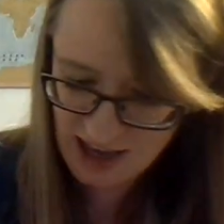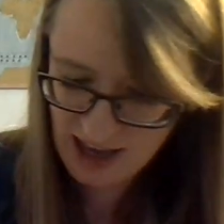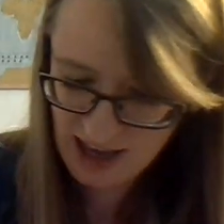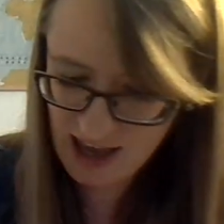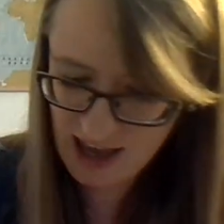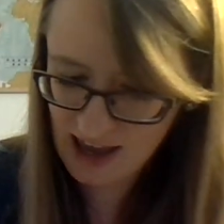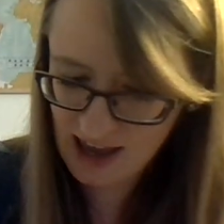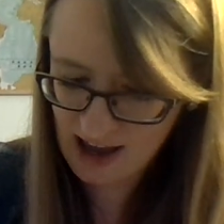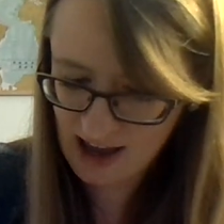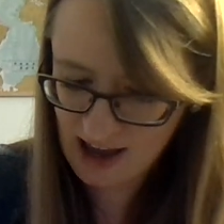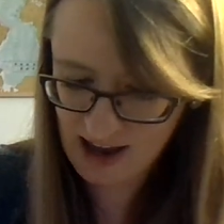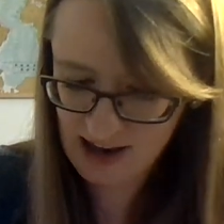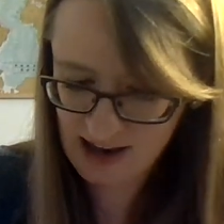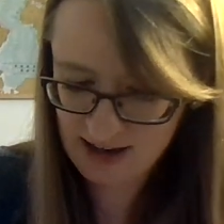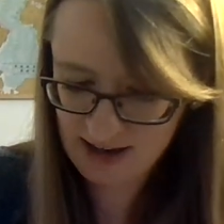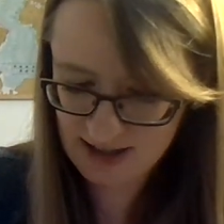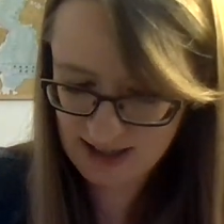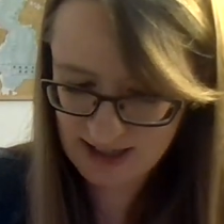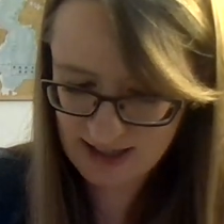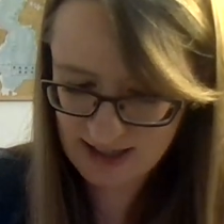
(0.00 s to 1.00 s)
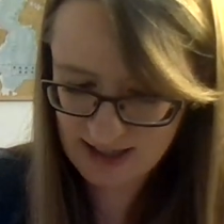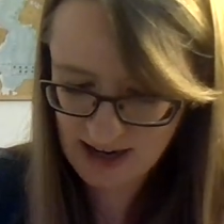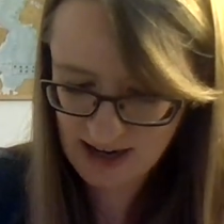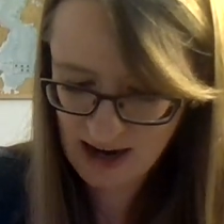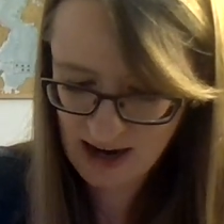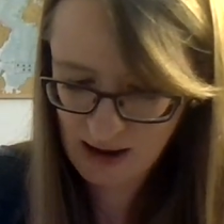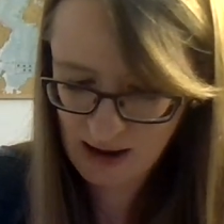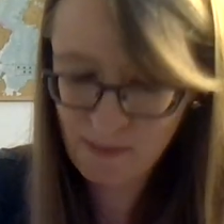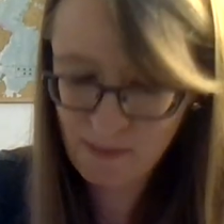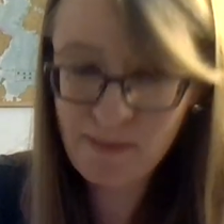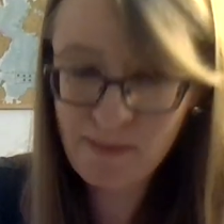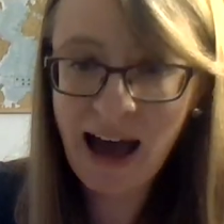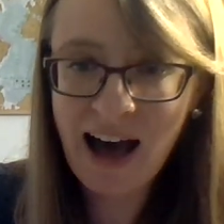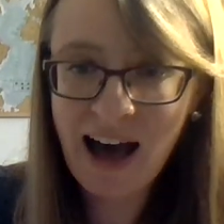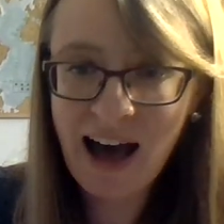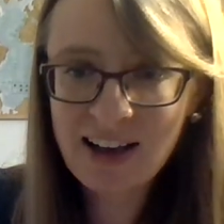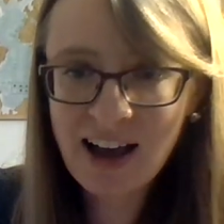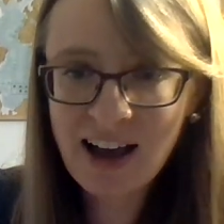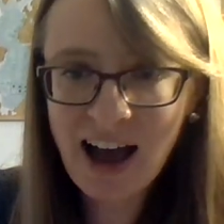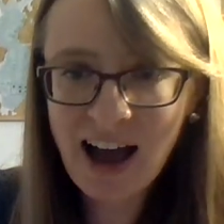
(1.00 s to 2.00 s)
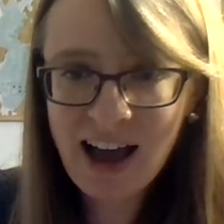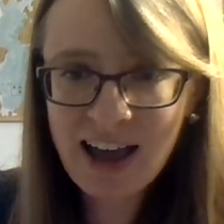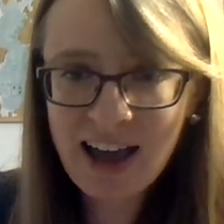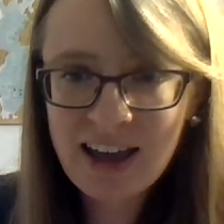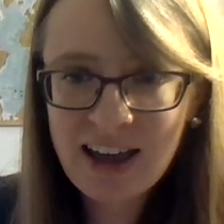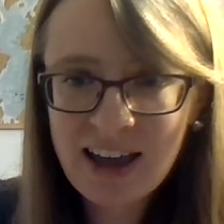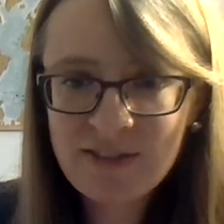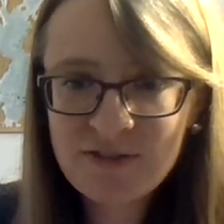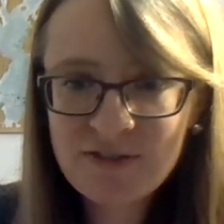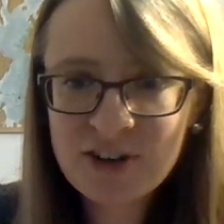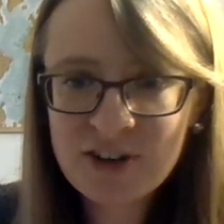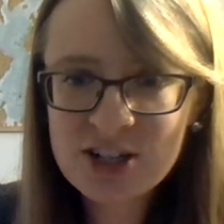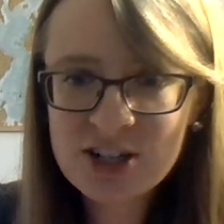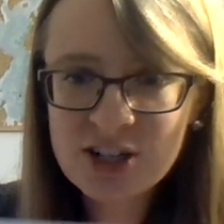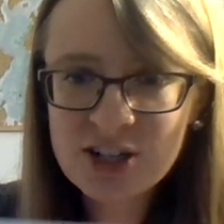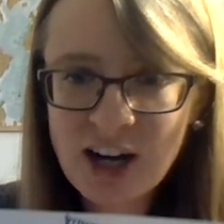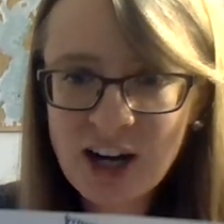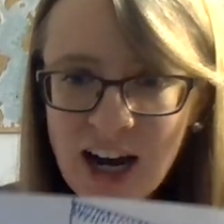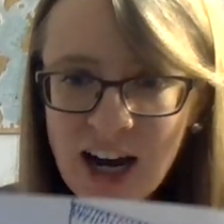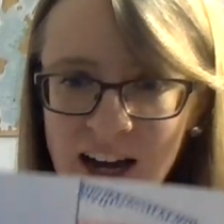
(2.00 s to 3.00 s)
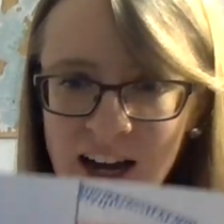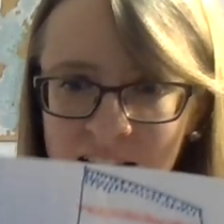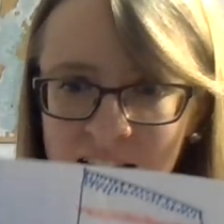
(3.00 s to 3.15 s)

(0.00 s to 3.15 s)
And Malachi in first grade